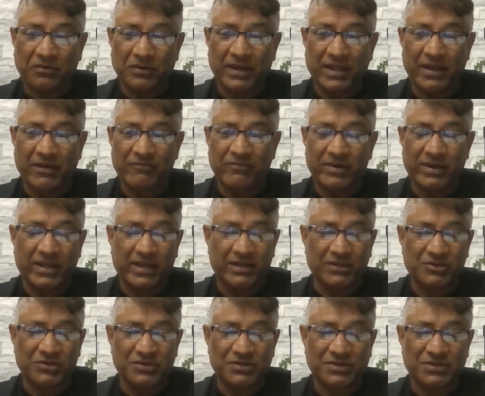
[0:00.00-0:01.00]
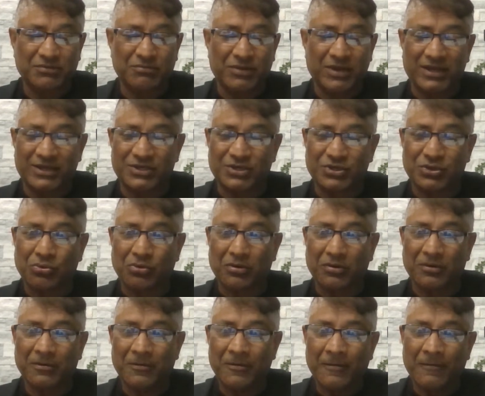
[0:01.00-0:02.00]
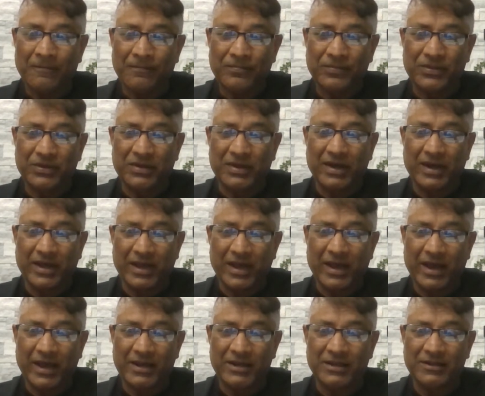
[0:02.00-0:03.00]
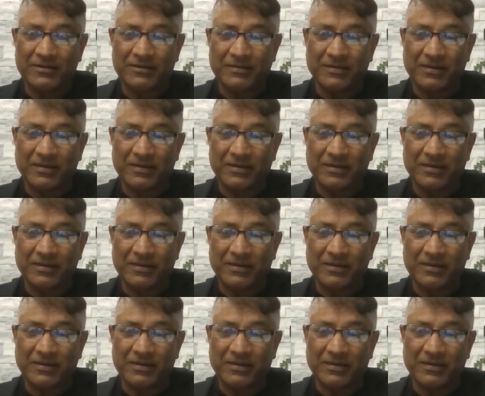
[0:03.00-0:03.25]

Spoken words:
and everything just to make sure that I had it,